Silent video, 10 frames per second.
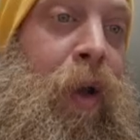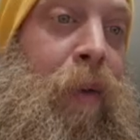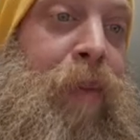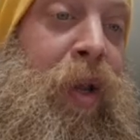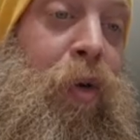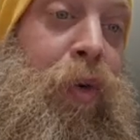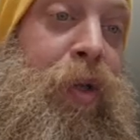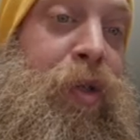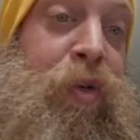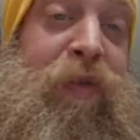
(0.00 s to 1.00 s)
Peter
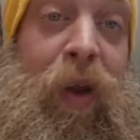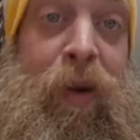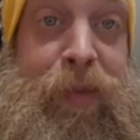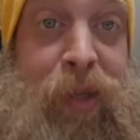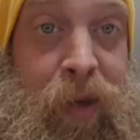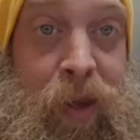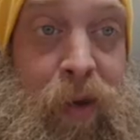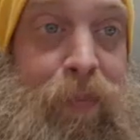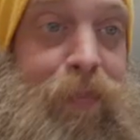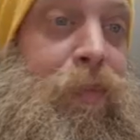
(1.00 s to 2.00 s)
was crucified upside
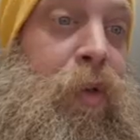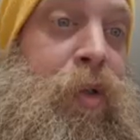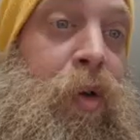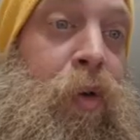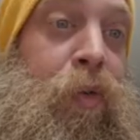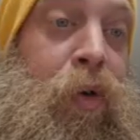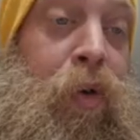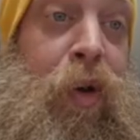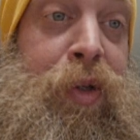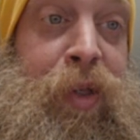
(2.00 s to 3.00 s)
down, so the
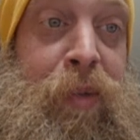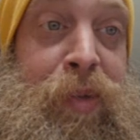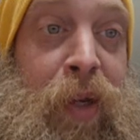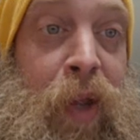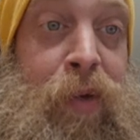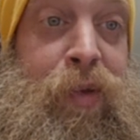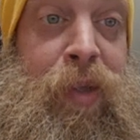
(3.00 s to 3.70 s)
cross is upside down to